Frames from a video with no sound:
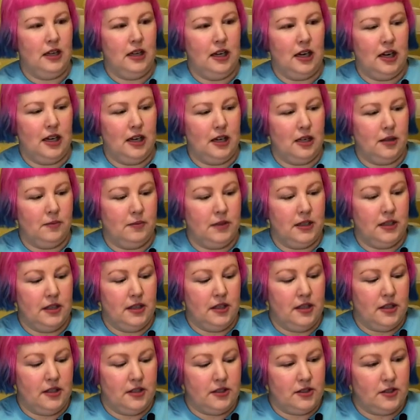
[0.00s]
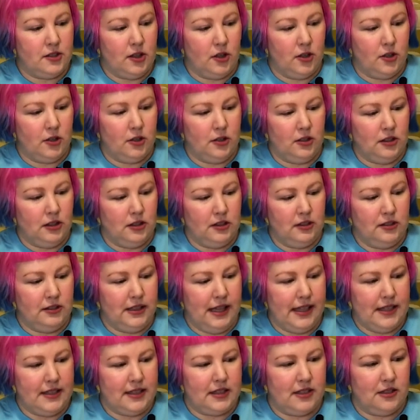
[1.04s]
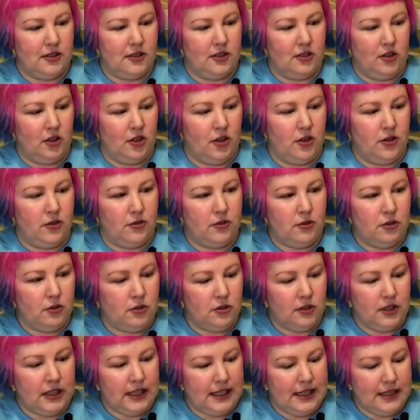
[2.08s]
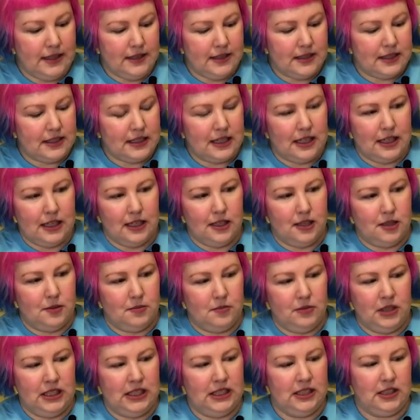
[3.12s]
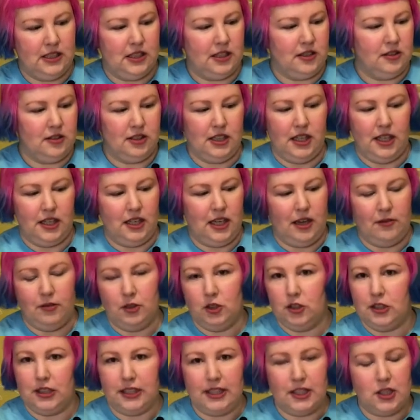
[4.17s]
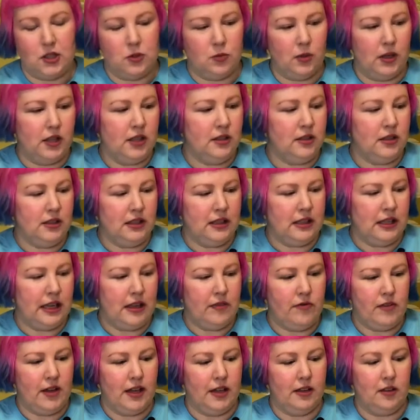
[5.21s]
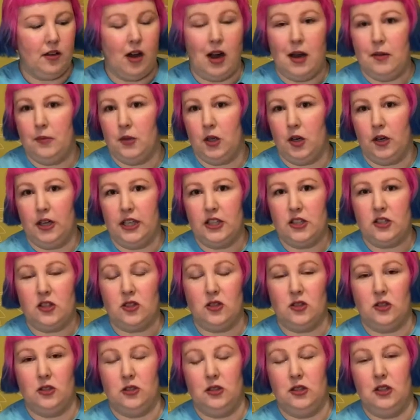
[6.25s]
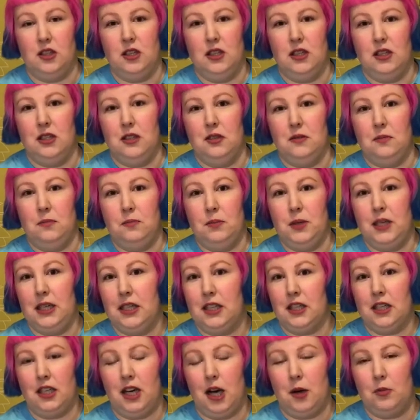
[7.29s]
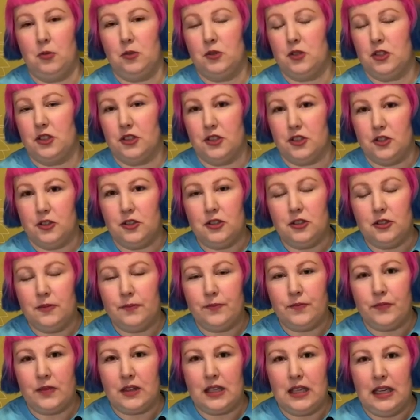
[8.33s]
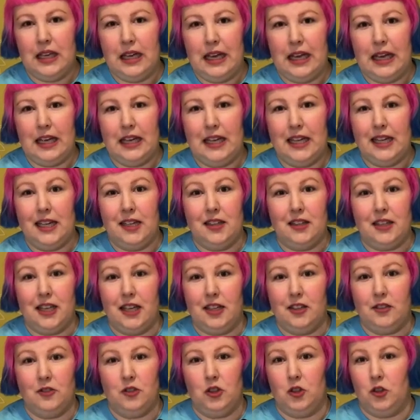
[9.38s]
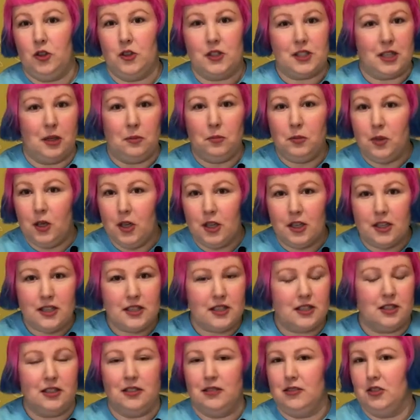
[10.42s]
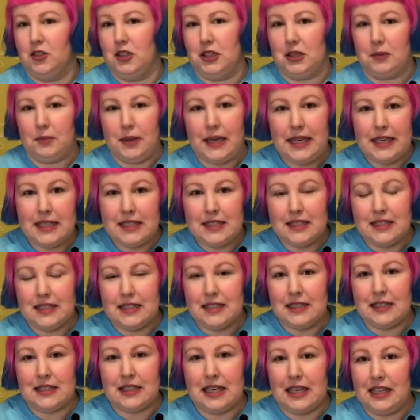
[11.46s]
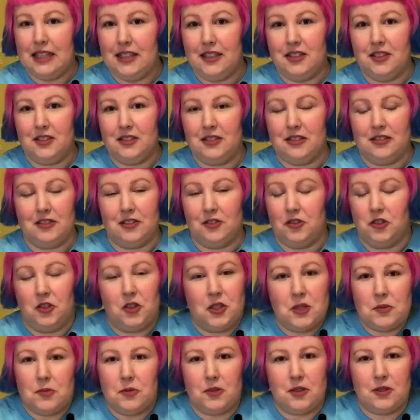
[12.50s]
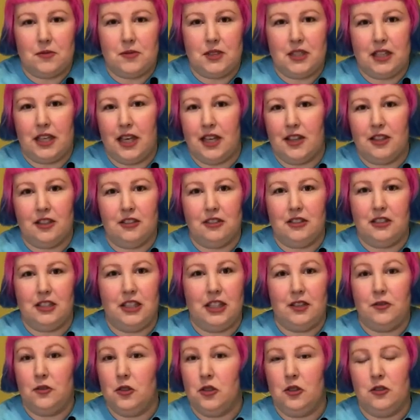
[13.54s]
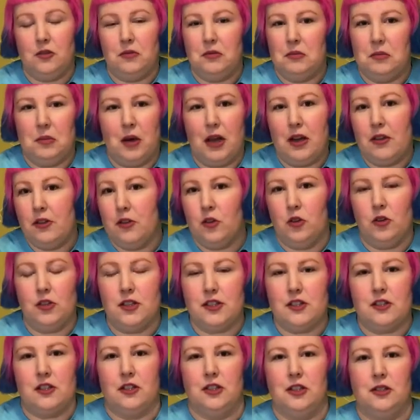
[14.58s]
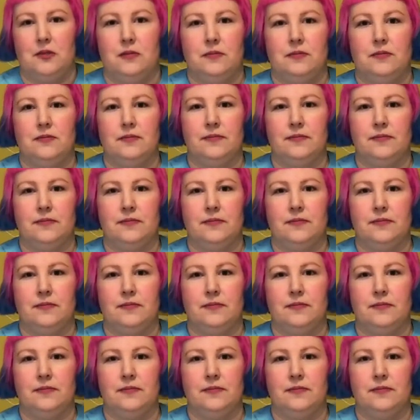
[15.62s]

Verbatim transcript: Um, so, let's go through all these um, and yeah, have a look at each one. And then I'm going to pick a couple to do and then of course unbox and look at the pieces and of course put them together and give you my thoughts on them.